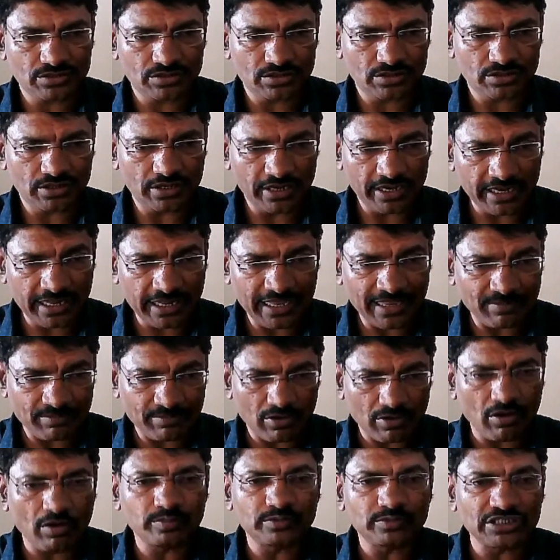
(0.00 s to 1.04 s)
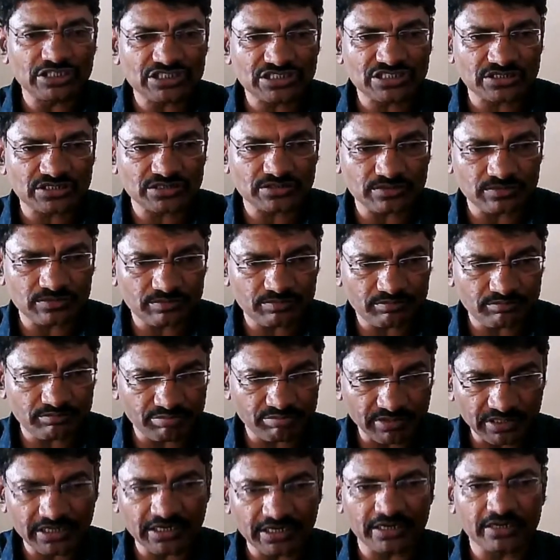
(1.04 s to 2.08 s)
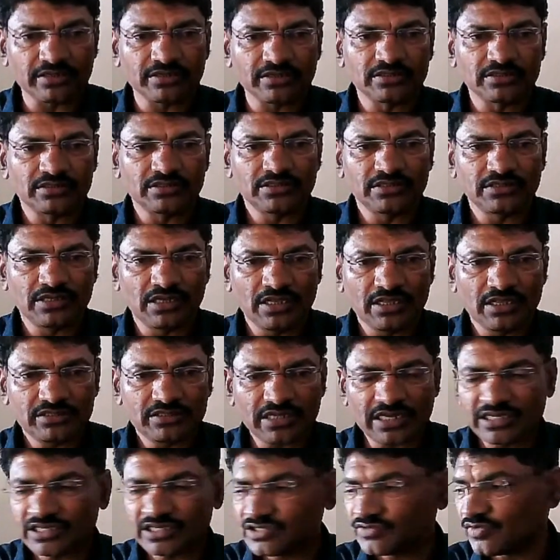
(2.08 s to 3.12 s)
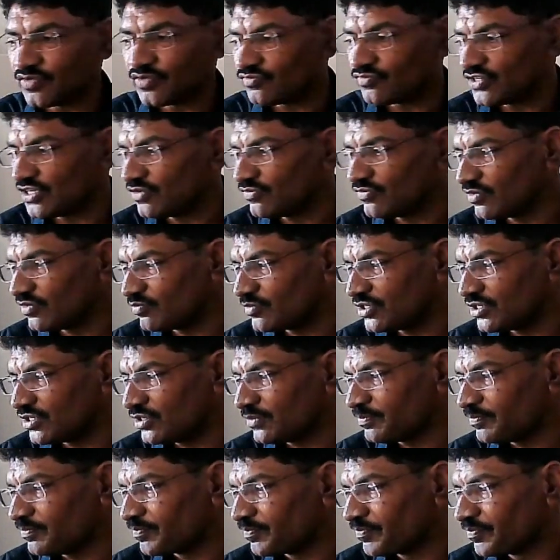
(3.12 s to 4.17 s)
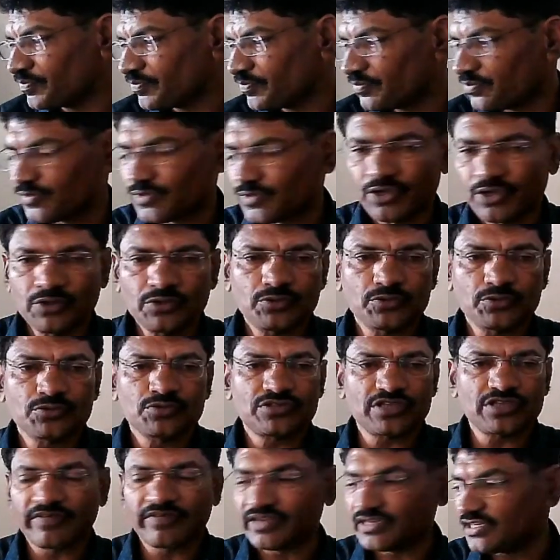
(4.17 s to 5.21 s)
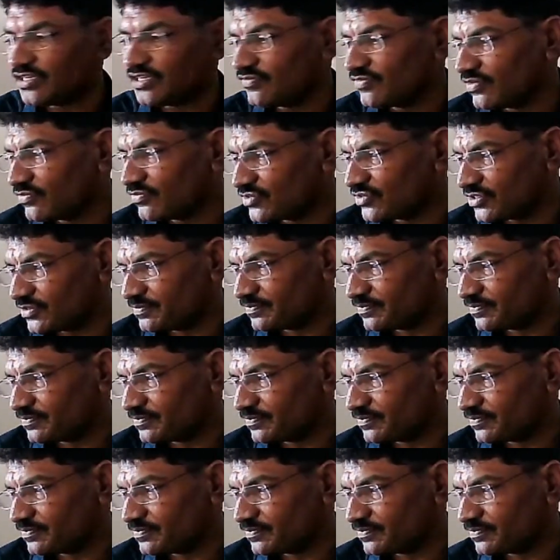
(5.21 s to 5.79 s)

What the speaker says: name of this period, that is 1550 to 1750.